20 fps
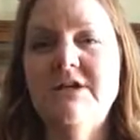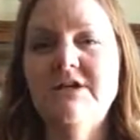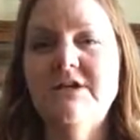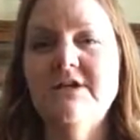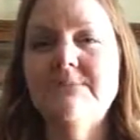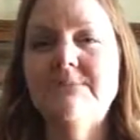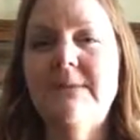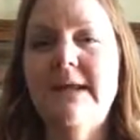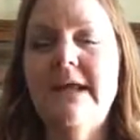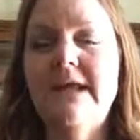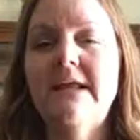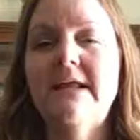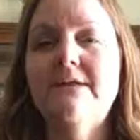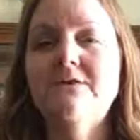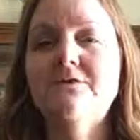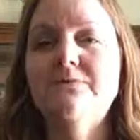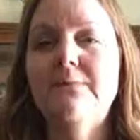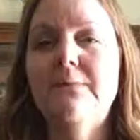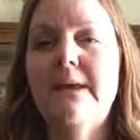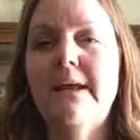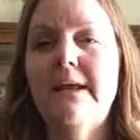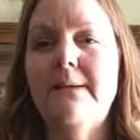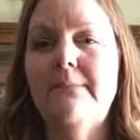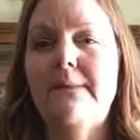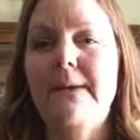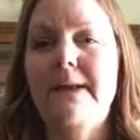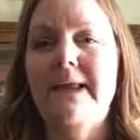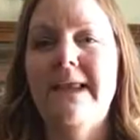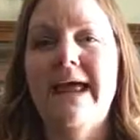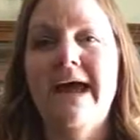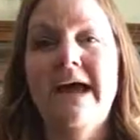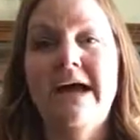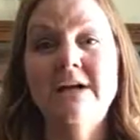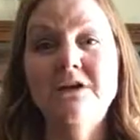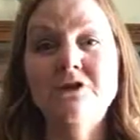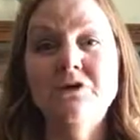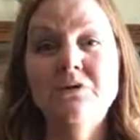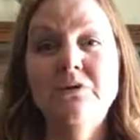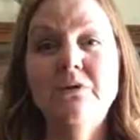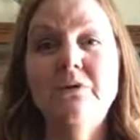just make it be
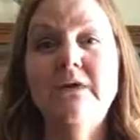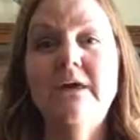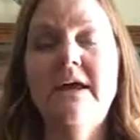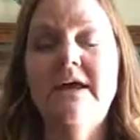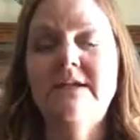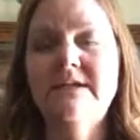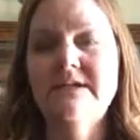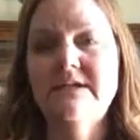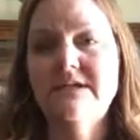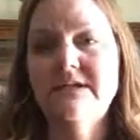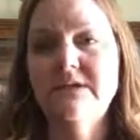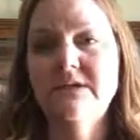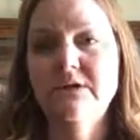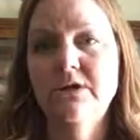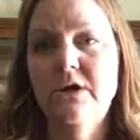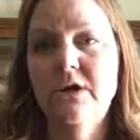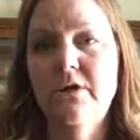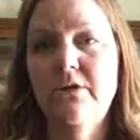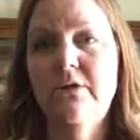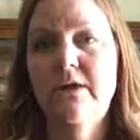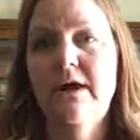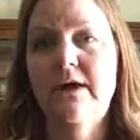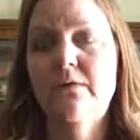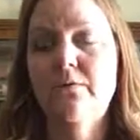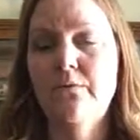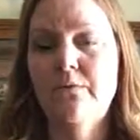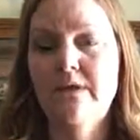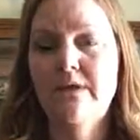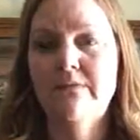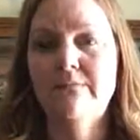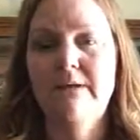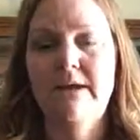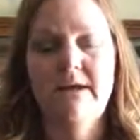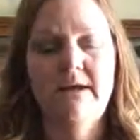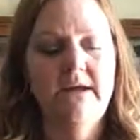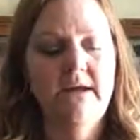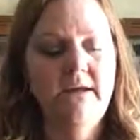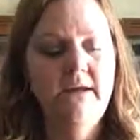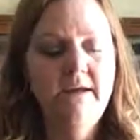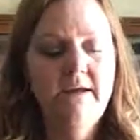natural and slow and
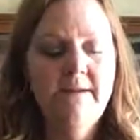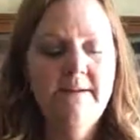rhythmic.